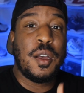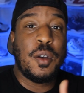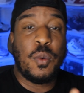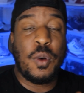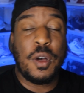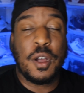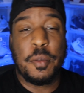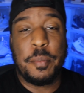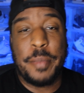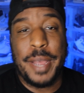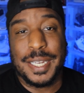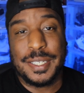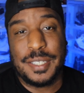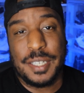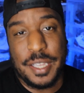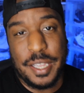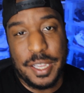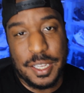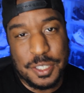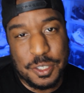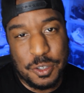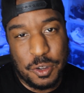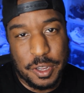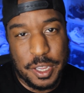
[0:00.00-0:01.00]
Welcome back to
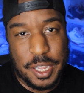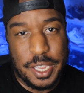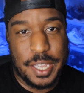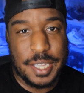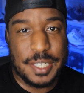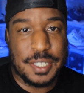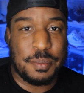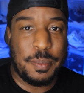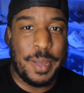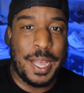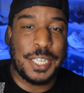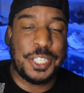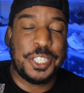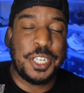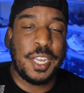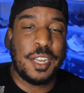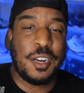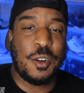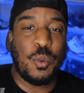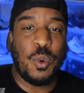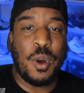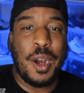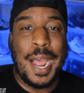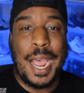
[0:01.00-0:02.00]
Kicks on Kicks, my
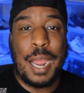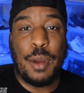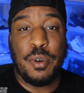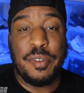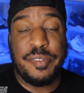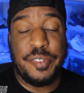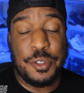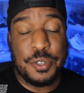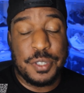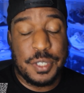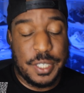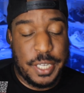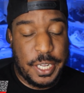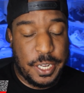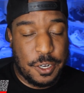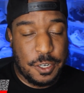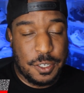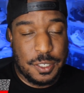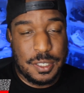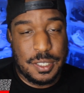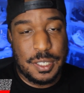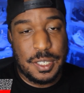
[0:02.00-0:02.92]
channel where I review sneakers.